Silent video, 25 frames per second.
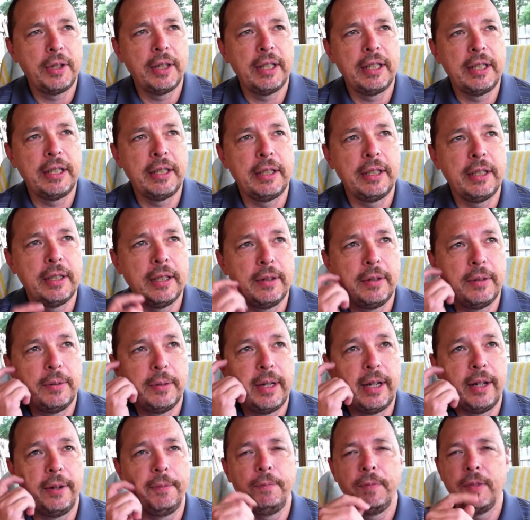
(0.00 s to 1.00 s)

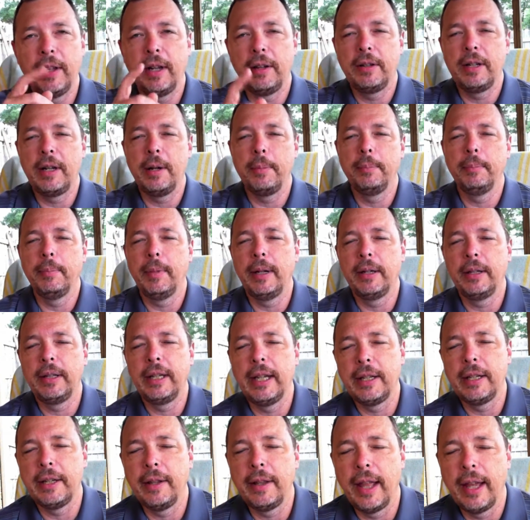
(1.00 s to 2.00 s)

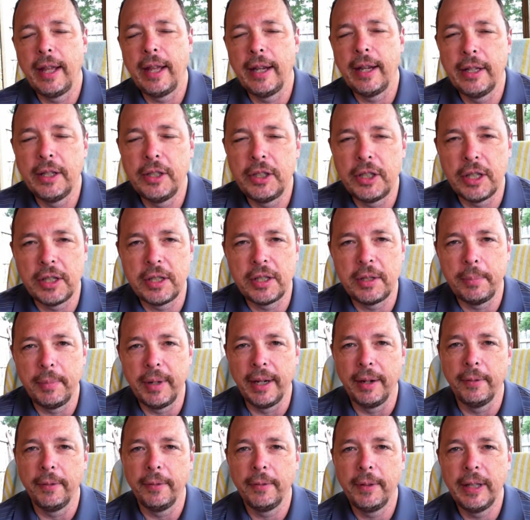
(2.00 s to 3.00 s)
to that in just a
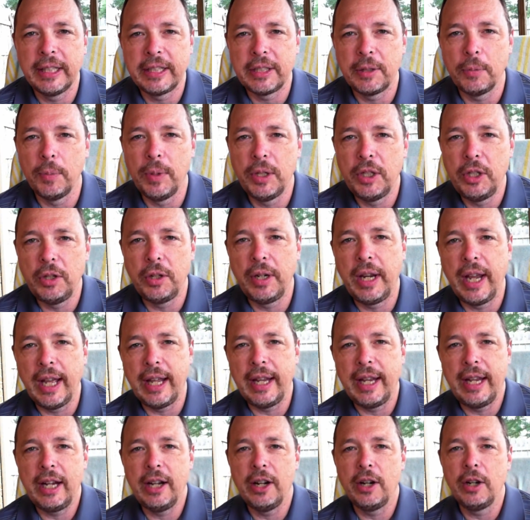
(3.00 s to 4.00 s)
minute. Listen, when you
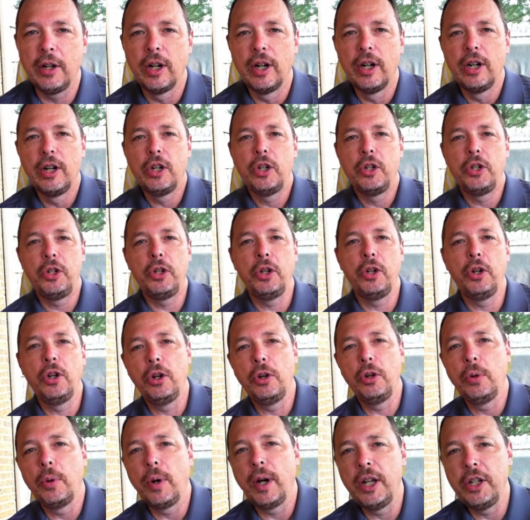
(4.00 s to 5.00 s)
get here,
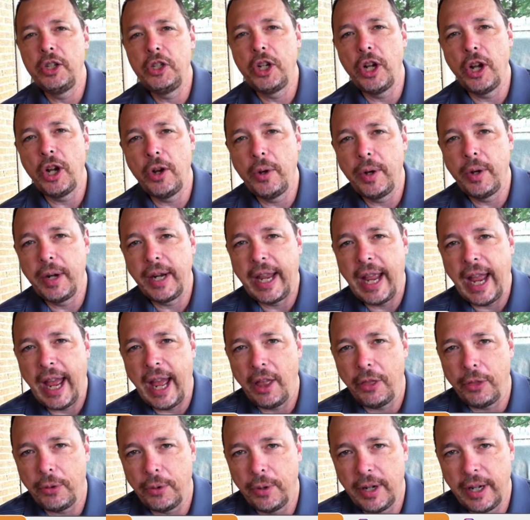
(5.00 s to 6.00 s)
do what Joe and
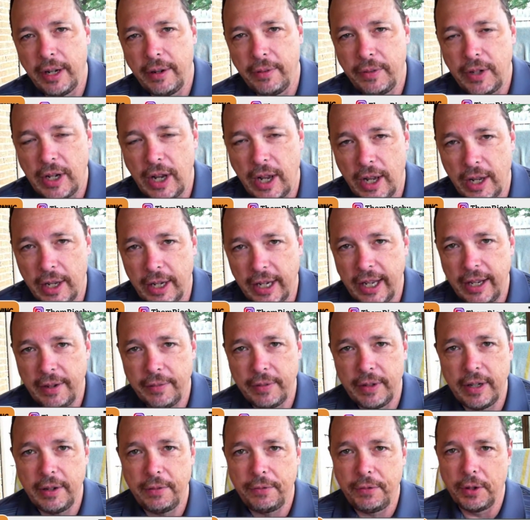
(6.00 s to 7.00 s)
Catherine have done,
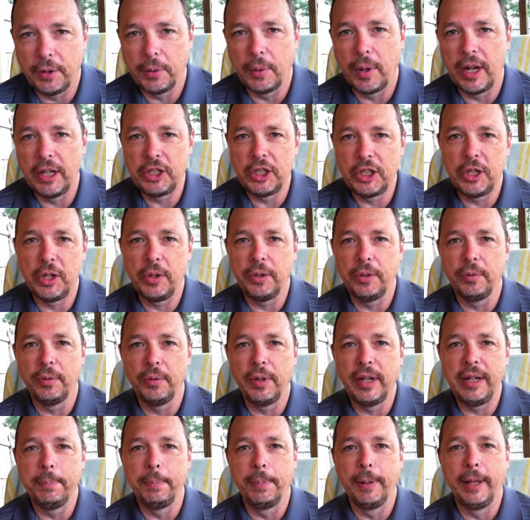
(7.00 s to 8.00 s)
even if you're watching on
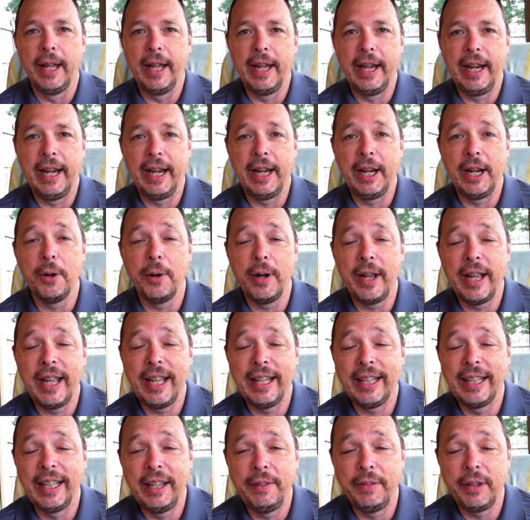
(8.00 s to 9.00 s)
the replay. Go
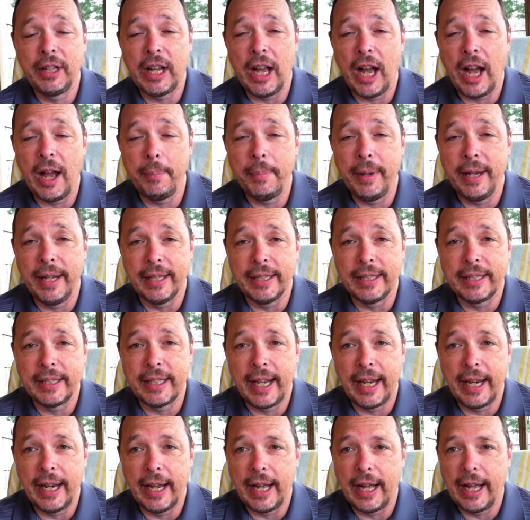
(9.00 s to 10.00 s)
ahead and leave a comment.
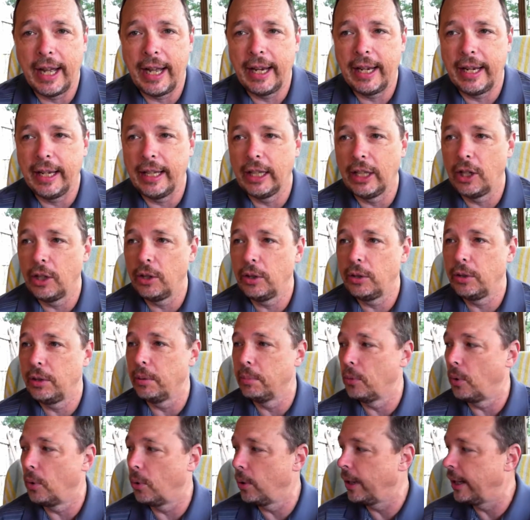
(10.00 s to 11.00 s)
Say hi, hello,
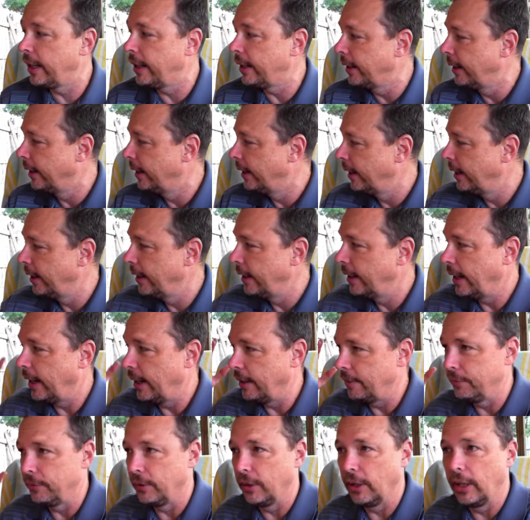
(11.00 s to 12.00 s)
good morning.
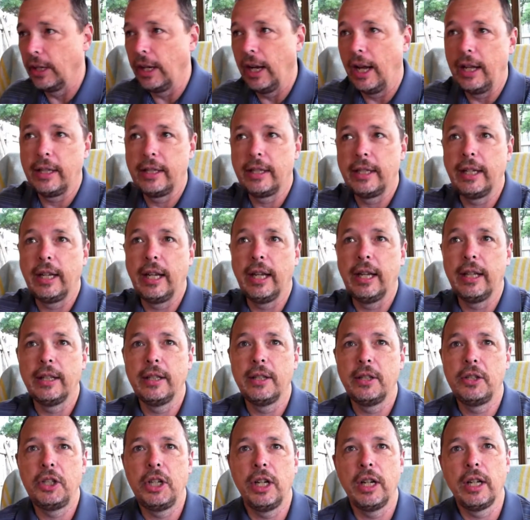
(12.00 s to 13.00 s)
I forgot to
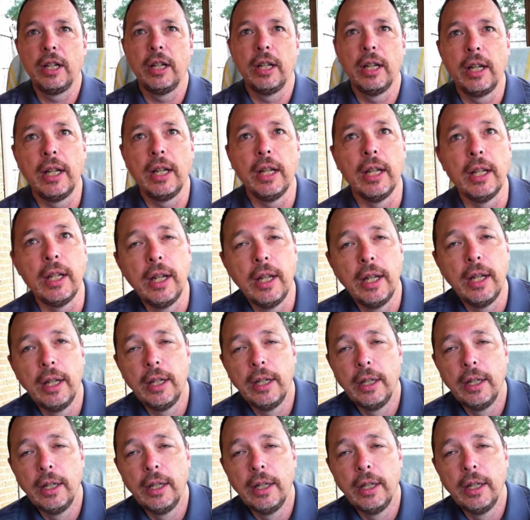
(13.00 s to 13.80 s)
get the chicken again.